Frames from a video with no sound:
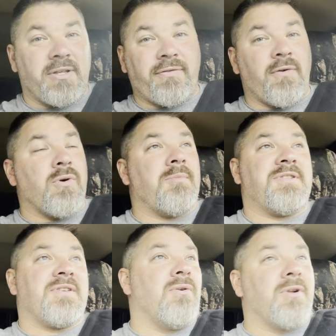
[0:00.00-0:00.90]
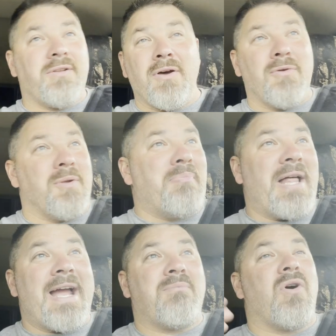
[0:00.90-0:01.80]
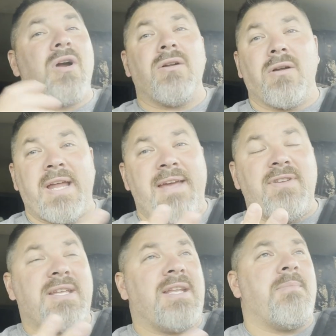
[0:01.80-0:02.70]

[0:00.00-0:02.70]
this form and sold it on the black market or gave it to